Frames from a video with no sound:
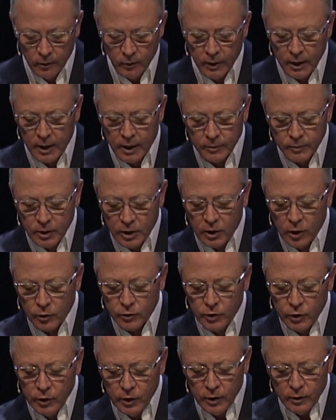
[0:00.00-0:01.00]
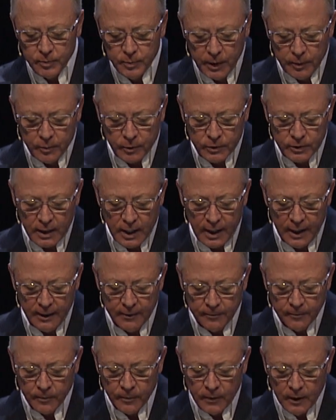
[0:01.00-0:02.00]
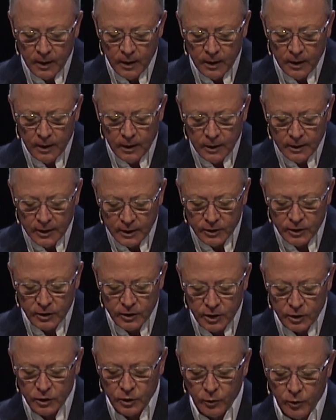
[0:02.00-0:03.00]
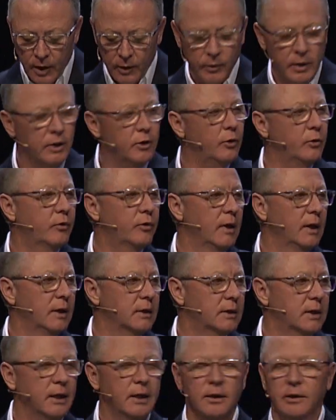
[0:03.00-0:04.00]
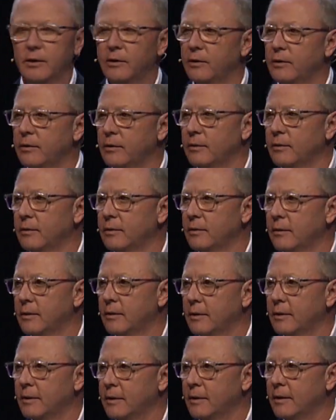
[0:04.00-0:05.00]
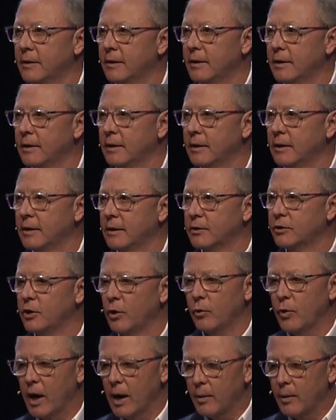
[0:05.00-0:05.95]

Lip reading: When it comes to culture, you hear people say, this is just the way we do things here. It's no